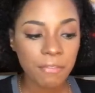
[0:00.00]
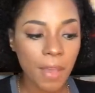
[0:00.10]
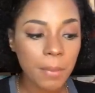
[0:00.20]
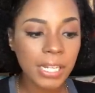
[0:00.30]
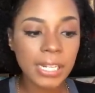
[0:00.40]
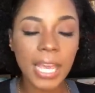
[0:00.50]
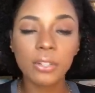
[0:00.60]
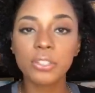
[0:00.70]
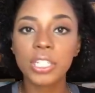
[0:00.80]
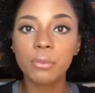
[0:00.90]
Feminine
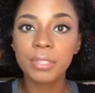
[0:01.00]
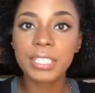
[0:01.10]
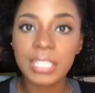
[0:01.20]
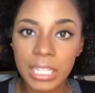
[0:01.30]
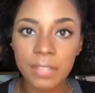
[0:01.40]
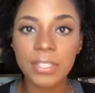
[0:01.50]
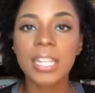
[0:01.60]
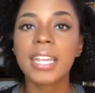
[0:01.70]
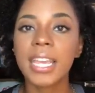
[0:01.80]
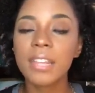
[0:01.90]
energy receives,
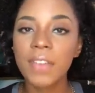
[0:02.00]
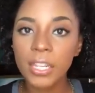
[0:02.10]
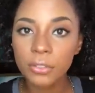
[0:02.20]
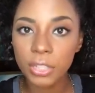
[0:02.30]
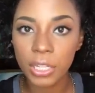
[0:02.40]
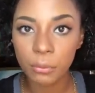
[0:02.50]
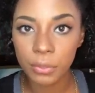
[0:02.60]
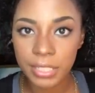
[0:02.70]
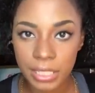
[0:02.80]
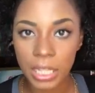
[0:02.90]
negative energy
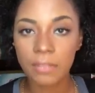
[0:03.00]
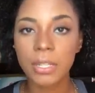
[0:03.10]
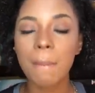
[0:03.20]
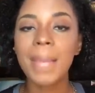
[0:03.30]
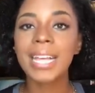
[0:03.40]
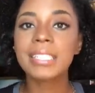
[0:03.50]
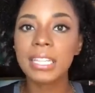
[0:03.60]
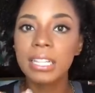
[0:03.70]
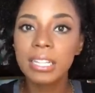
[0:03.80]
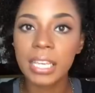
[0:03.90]
receives,
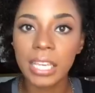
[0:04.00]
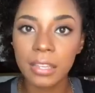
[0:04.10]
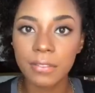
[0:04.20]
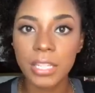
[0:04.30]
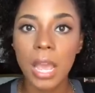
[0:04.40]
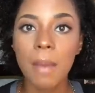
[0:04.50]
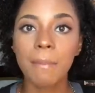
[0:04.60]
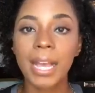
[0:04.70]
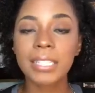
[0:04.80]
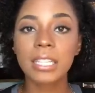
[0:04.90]
masculine gives,
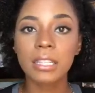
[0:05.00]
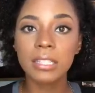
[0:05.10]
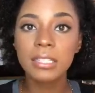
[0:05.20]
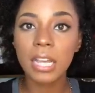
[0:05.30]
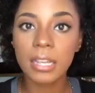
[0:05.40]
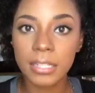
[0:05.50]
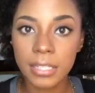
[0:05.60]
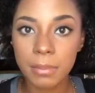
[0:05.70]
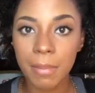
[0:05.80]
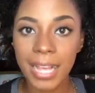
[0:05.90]
masculine
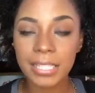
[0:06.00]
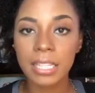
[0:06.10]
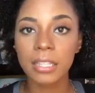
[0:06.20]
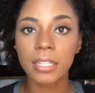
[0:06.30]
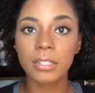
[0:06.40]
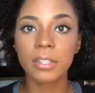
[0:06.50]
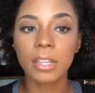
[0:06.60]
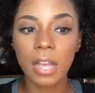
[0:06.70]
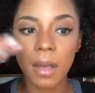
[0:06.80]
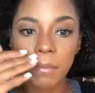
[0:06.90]
does, masculine
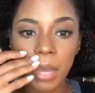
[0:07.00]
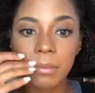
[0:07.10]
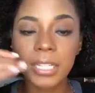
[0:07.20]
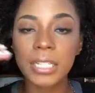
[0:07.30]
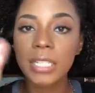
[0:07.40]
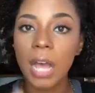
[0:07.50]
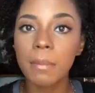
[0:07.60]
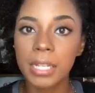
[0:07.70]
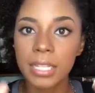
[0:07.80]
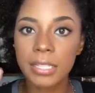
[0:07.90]
um, comes in and
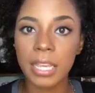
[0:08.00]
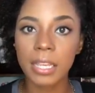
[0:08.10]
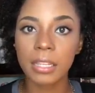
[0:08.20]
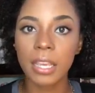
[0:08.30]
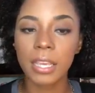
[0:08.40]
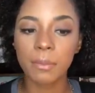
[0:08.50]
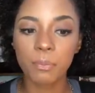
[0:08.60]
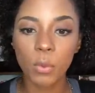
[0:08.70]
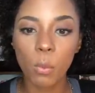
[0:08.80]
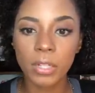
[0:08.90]
dominates, it, it
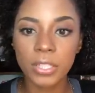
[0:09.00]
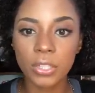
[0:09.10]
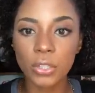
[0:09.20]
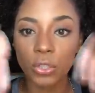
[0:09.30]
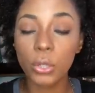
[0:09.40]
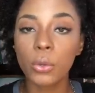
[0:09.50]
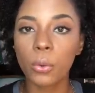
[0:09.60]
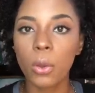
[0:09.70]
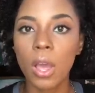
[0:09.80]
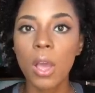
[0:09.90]
wants to
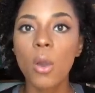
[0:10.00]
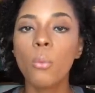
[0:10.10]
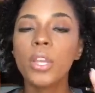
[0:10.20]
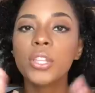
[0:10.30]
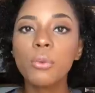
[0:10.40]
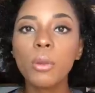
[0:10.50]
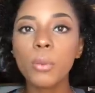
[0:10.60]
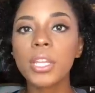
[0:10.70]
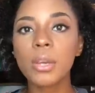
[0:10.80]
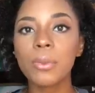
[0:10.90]
do. When you are
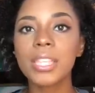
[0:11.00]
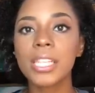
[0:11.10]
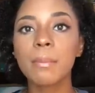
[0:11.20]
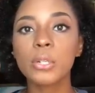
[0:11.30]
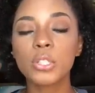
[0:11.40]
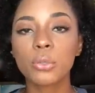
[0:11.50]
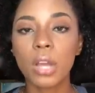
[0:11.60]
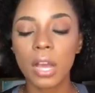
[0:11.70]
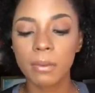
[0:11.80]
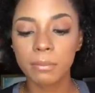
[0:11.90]
working with the number
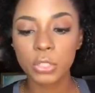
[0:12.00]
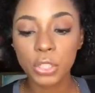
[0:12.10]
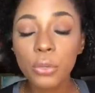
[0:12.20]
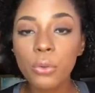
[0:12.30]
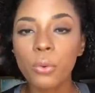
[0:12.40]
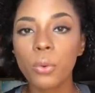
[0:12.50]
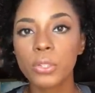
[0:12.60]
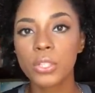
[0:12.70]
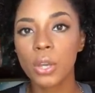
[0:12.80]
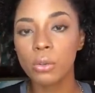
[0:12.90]
um, two,
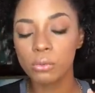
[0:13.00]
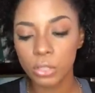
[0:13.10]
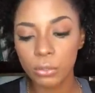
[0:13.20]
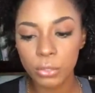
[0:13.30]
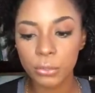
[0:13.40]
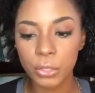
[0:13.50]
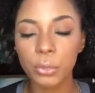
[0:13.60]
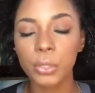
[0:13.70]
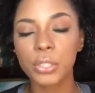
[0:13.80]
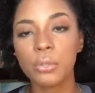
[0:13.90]
so 222 two, two,
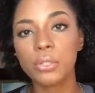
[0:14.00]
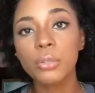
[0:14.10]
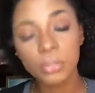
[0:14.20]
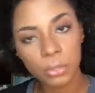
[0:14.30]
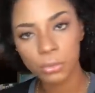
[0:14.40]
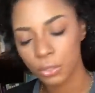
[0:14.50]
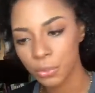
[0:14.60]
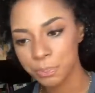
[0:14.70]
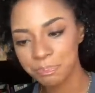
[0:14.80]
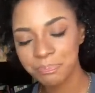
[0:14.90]
or
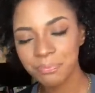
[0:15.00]
2222,